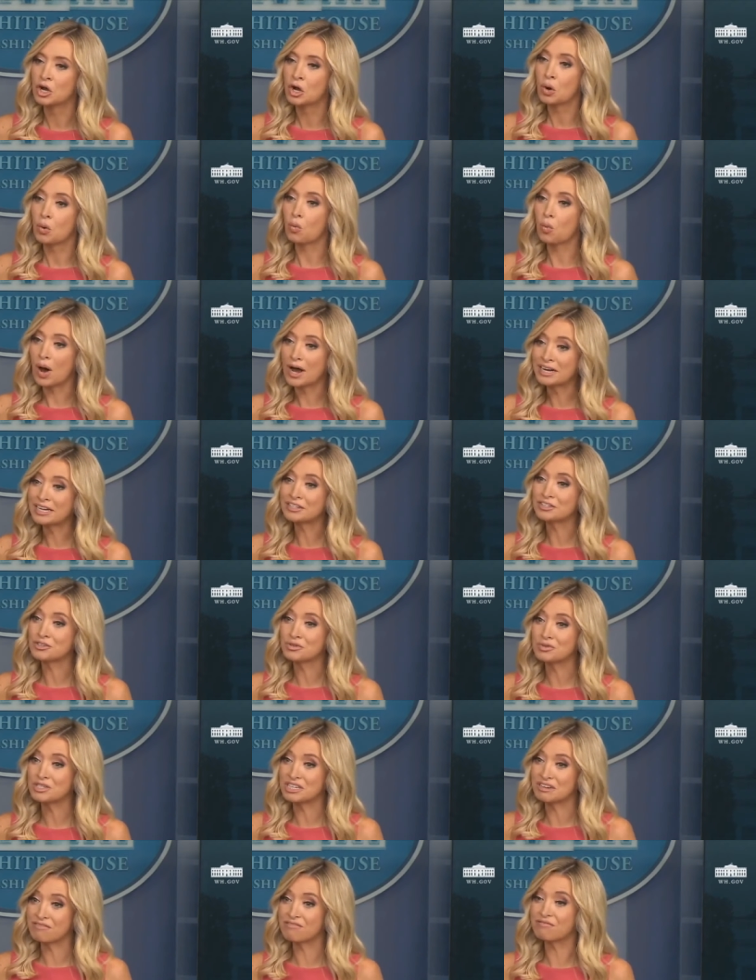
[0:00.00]
wanting to
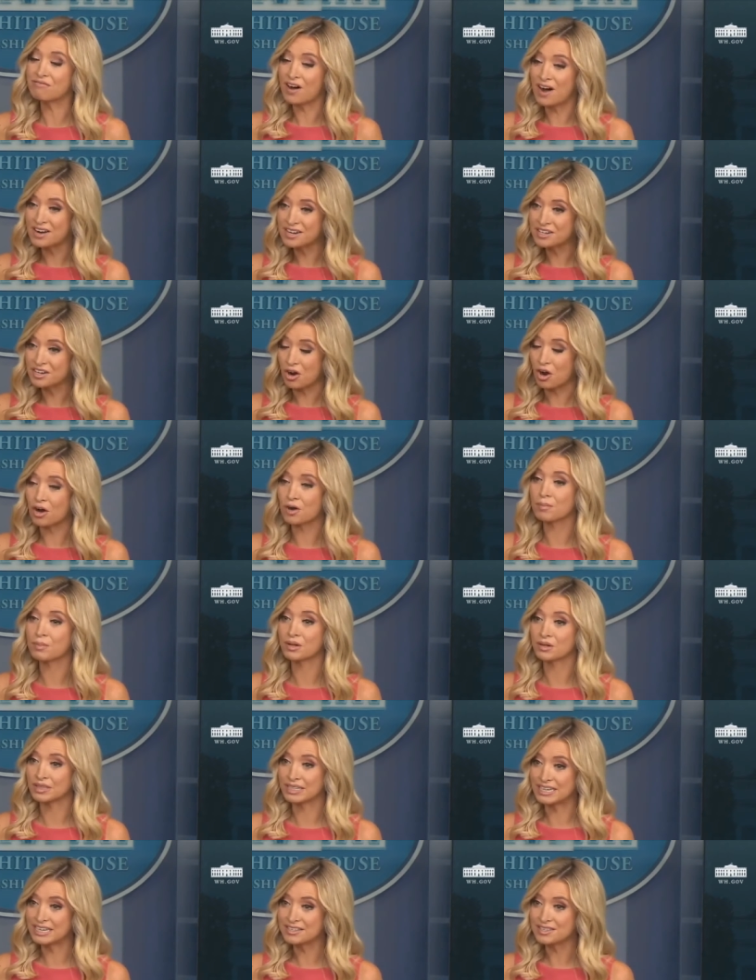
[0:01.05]
defund our
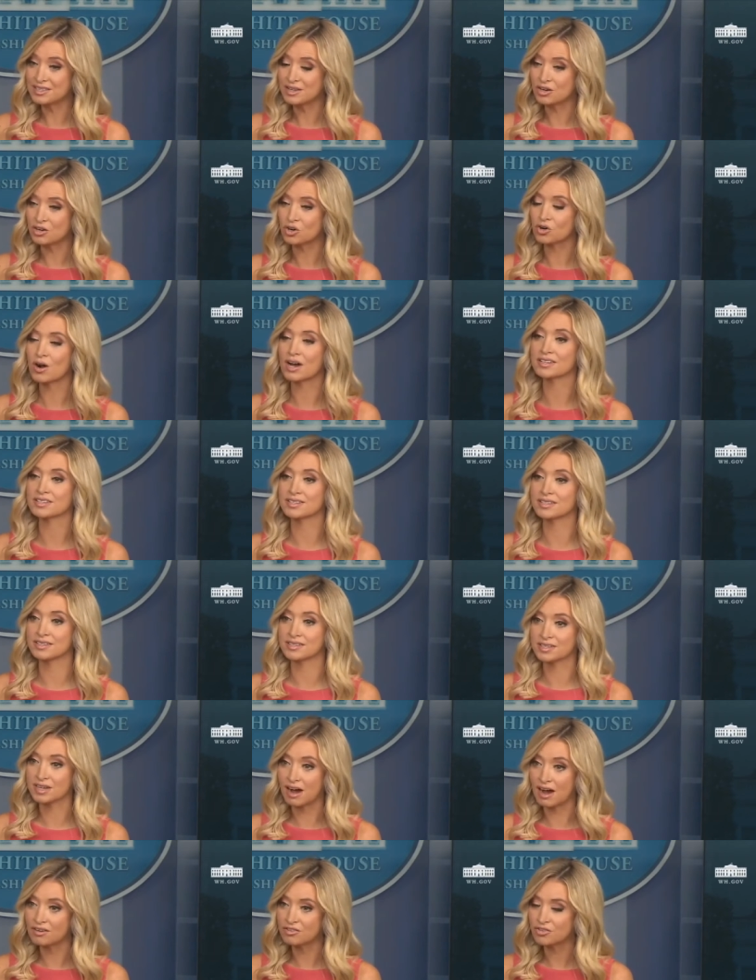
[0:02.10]
police across this
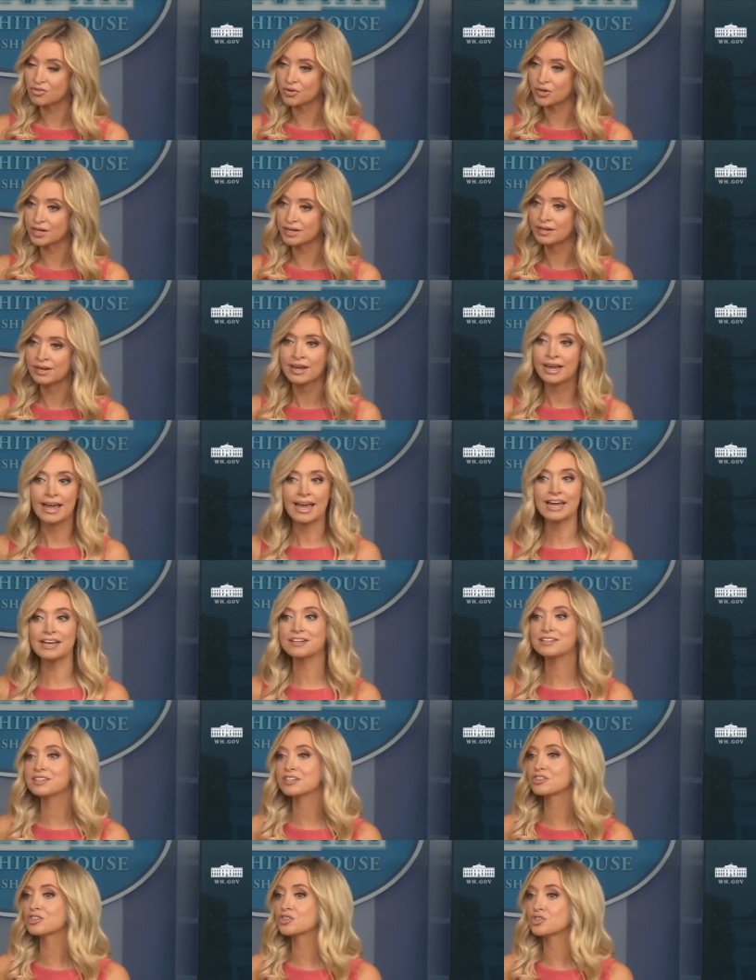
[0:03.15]
country, it is
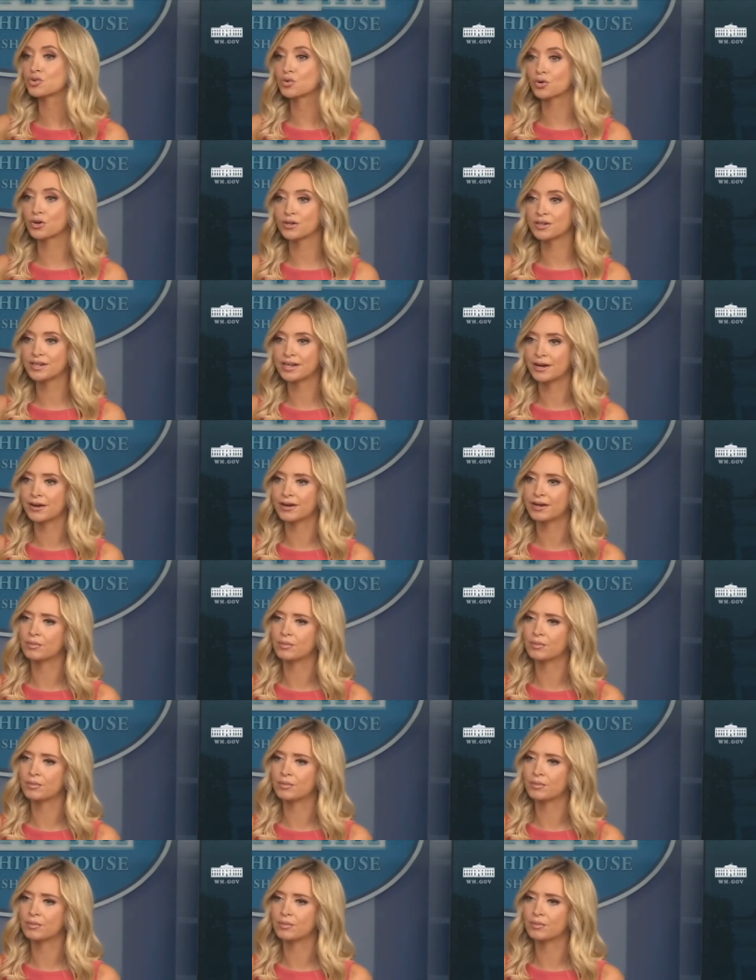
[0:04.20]
extraordinary.